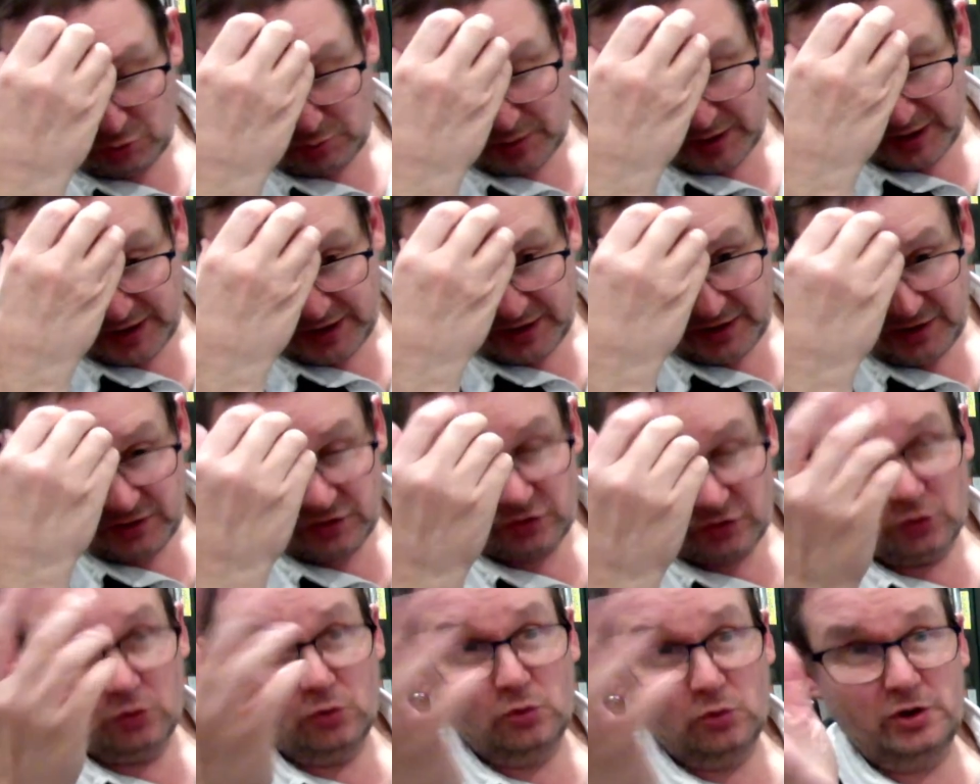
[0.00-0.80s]
minion
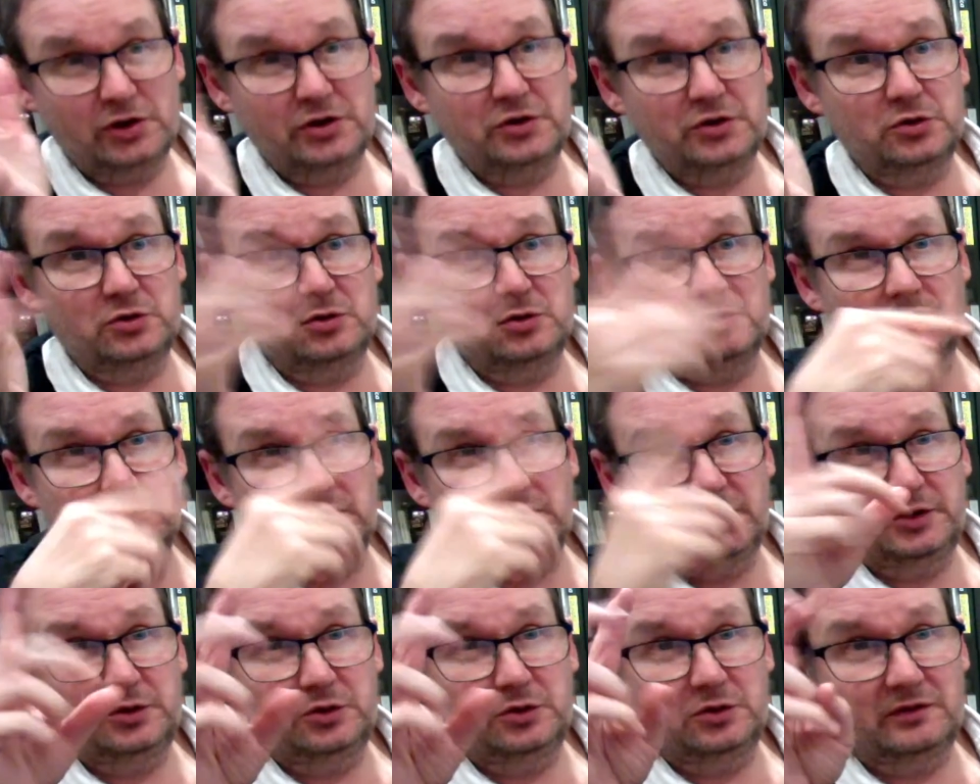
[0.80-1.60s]
installed in
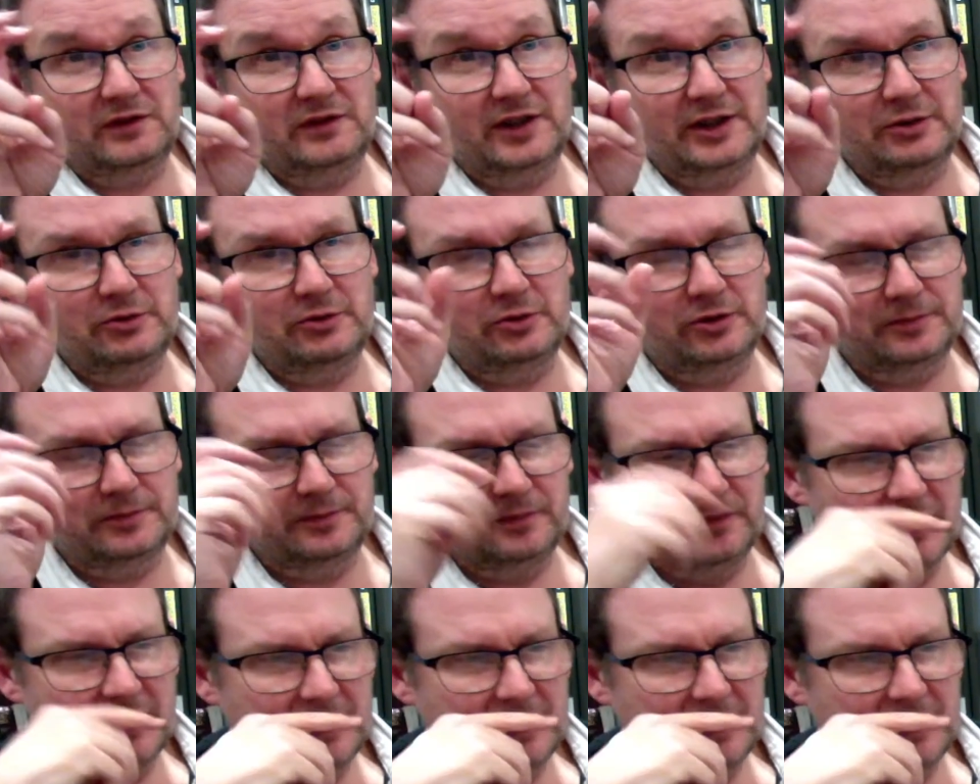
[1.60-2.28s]
your Vagrant.